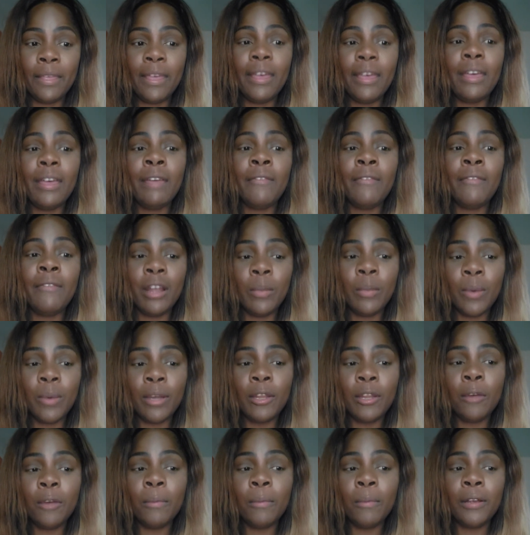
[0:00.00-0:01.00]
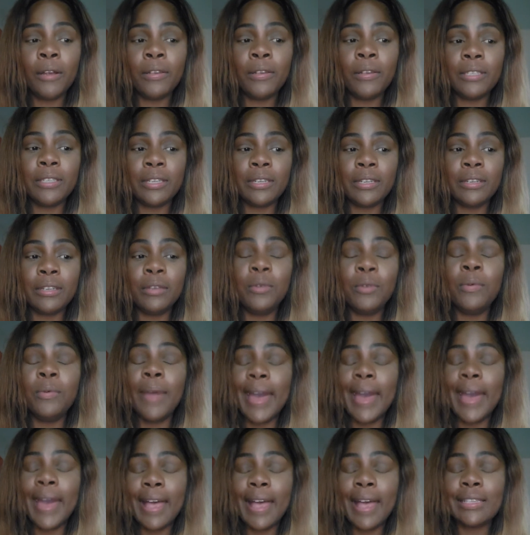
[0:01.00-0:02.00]
a very well known person who
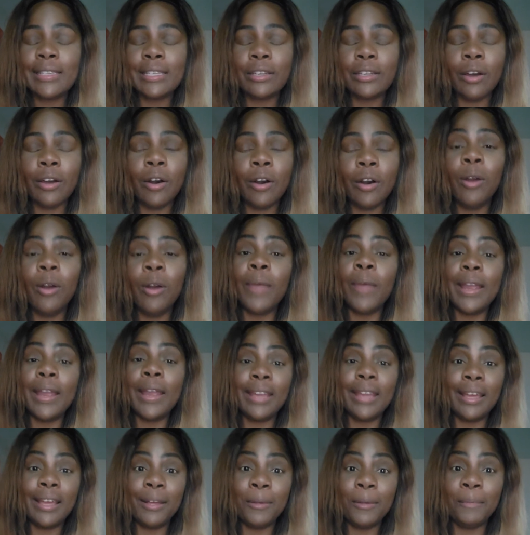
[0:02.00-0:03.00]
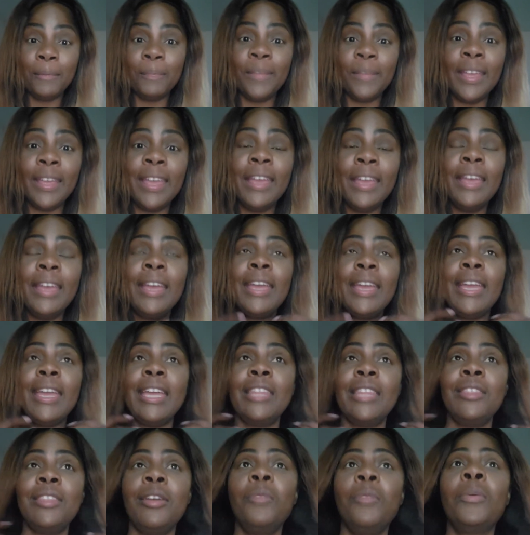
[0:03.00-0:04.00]
has it all right now,
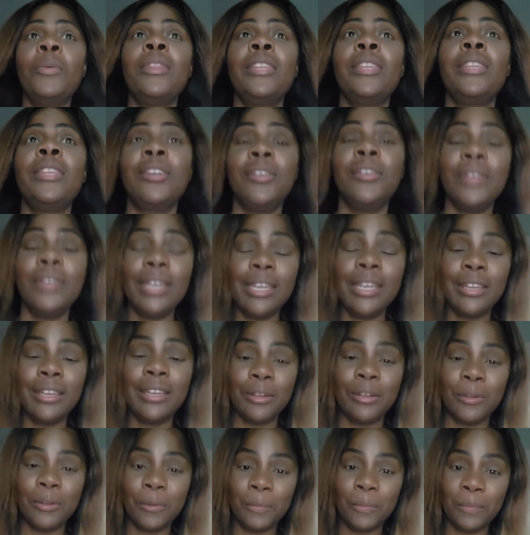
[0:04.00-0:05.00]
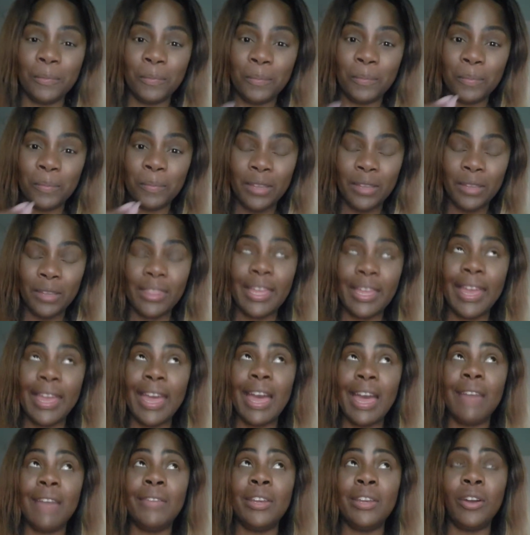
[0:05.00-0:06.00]
and they're within their ego. They
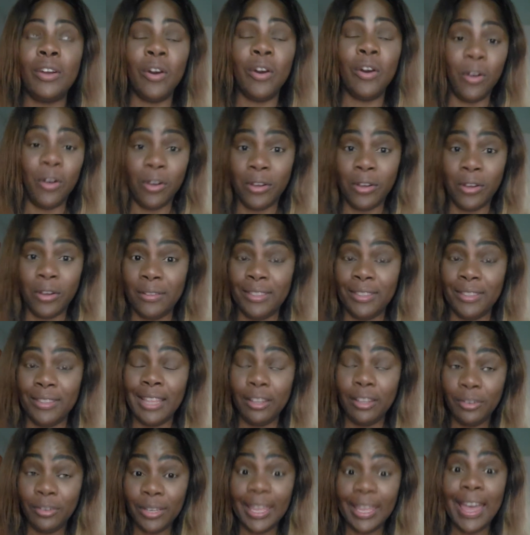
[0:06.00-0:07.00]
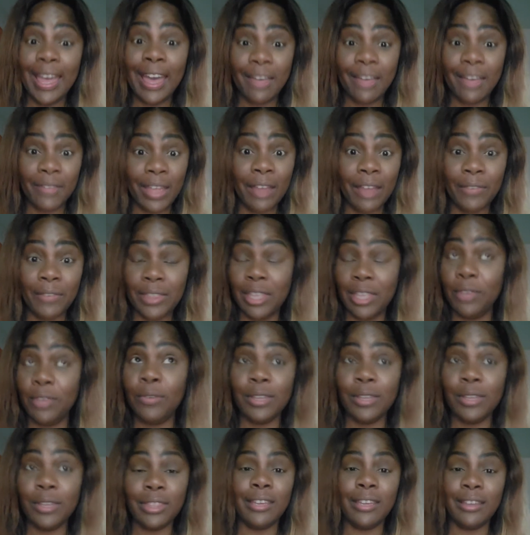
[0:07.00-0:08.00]
have it all. They literally have
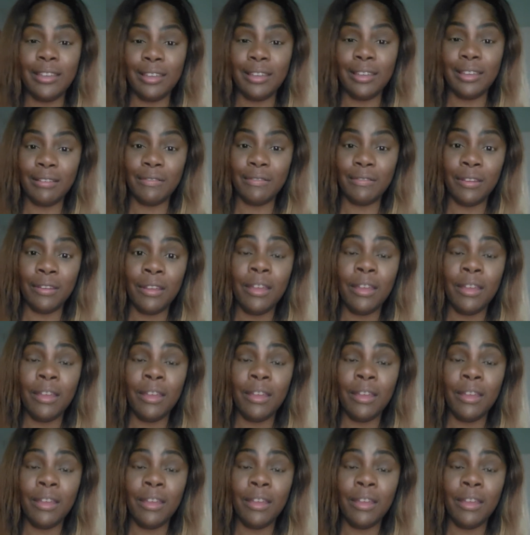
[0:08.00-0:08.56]
everything you can think of,